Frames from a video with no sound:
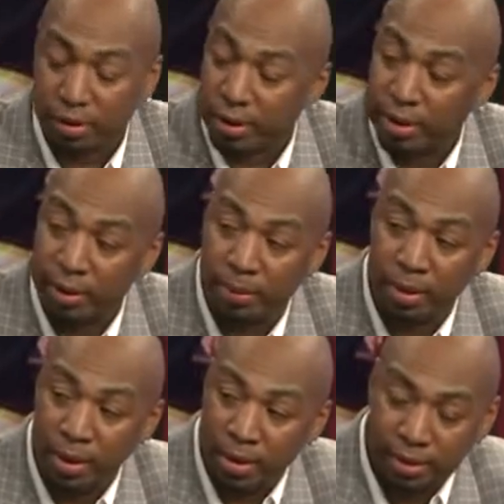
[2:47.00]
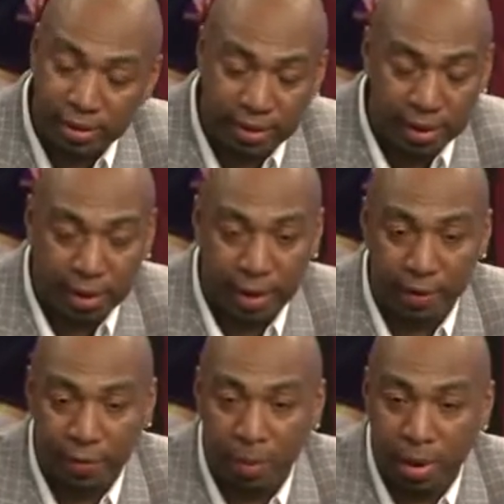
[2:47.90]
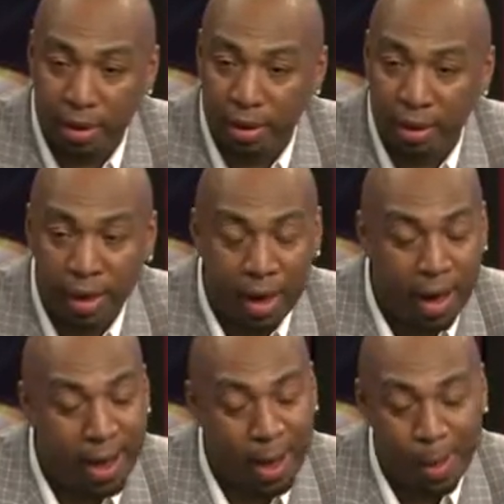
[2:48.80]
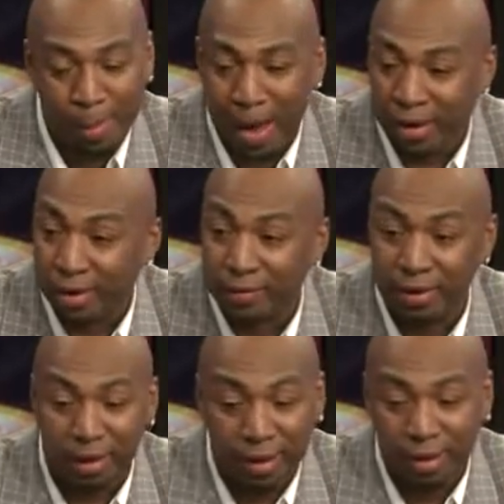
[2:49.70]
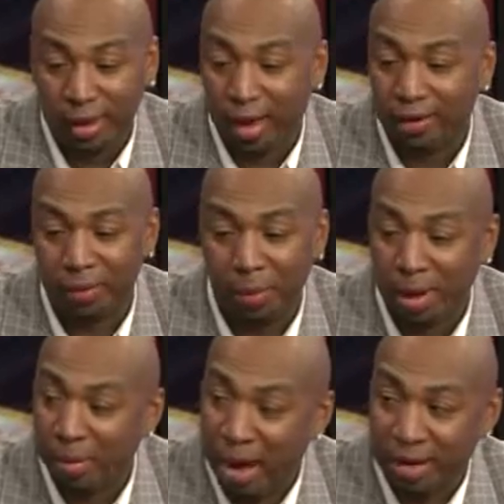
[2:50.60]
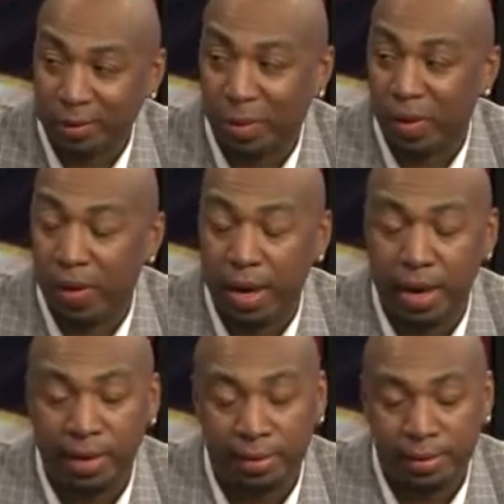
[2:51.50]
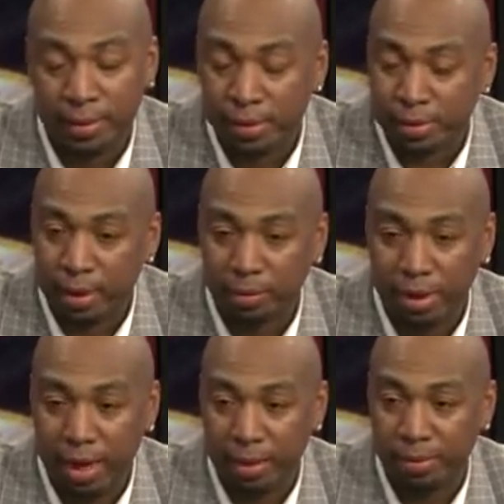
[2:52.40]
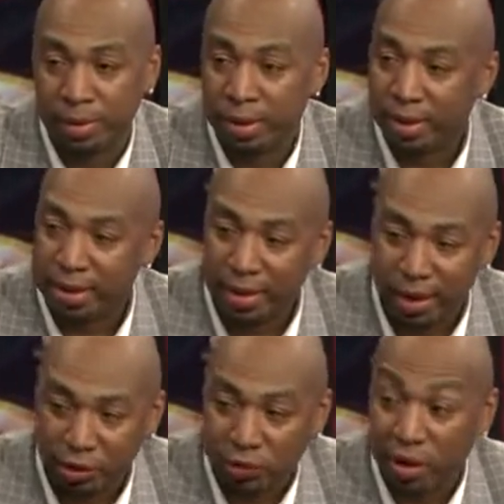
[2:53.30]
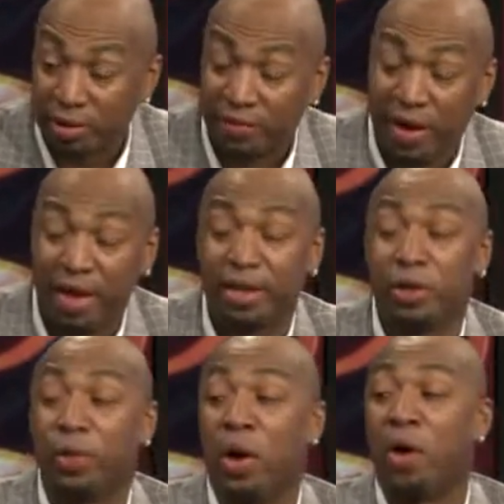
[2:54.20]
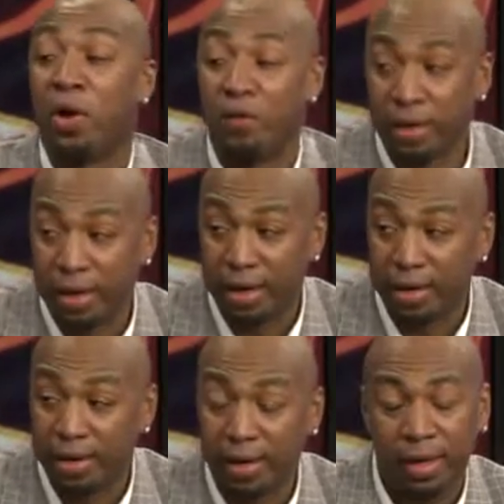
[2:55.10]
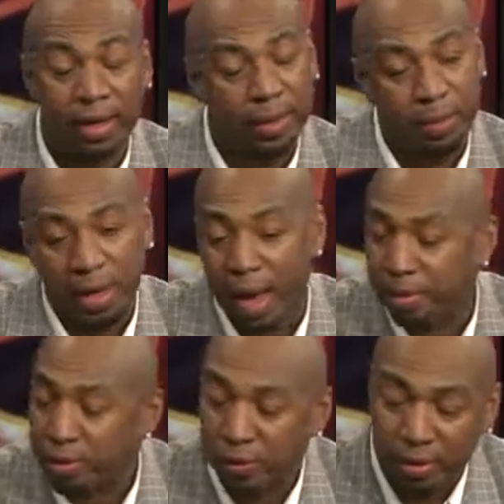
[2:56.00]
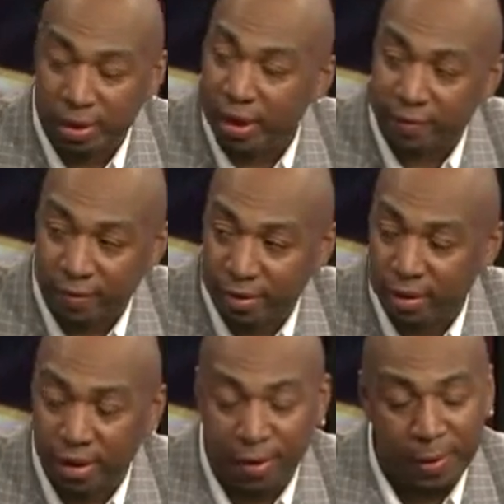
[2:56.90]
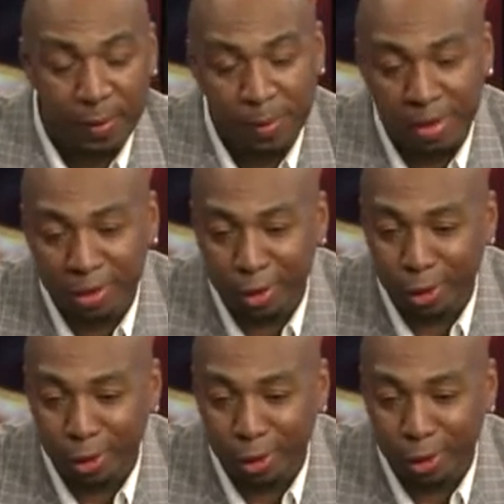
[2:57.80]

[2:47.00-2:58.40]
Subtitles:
your team to take care of the money. I love to eat. I love to play basketball, and sometimes that trust, if I had to do it all over again, be absolutely different. But